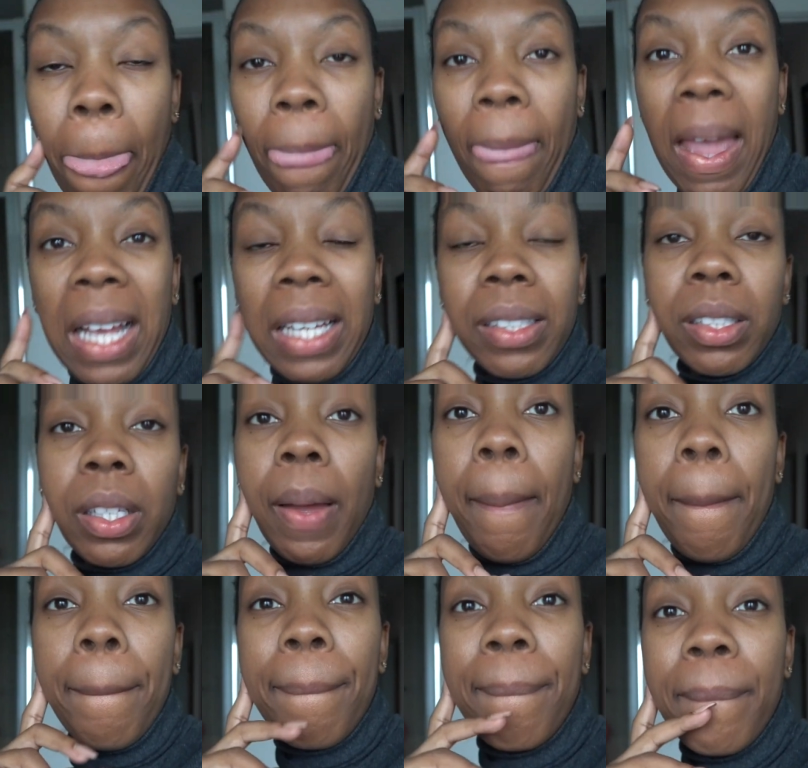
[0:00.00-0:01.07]

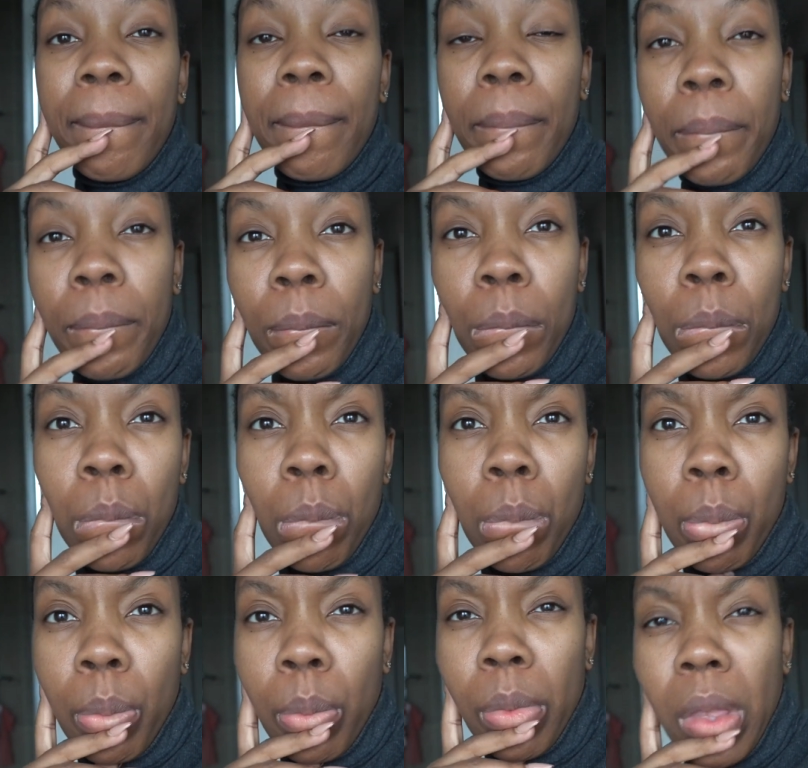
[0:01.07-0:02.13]
And
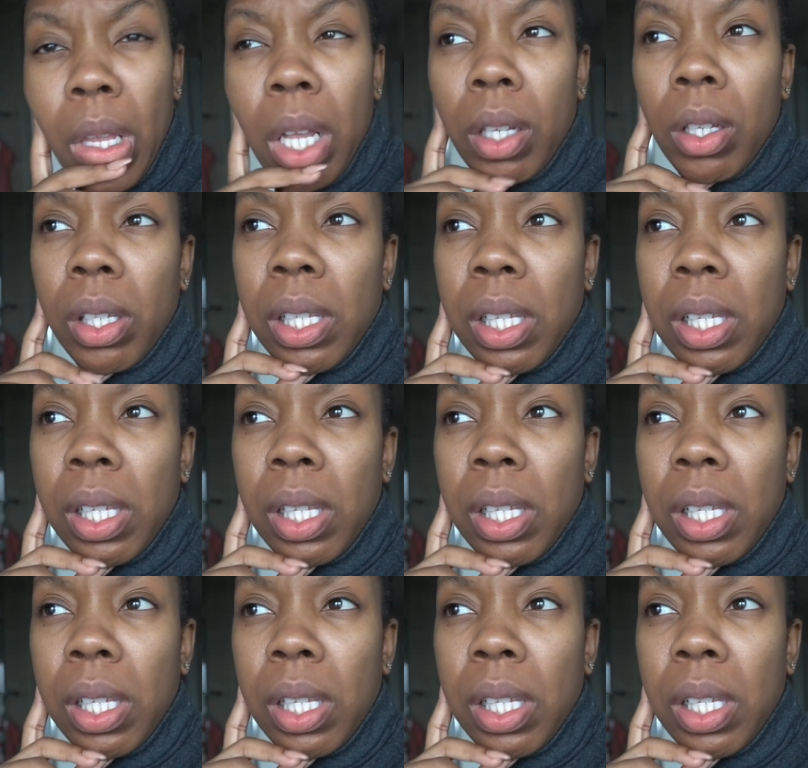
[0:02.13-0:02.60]
just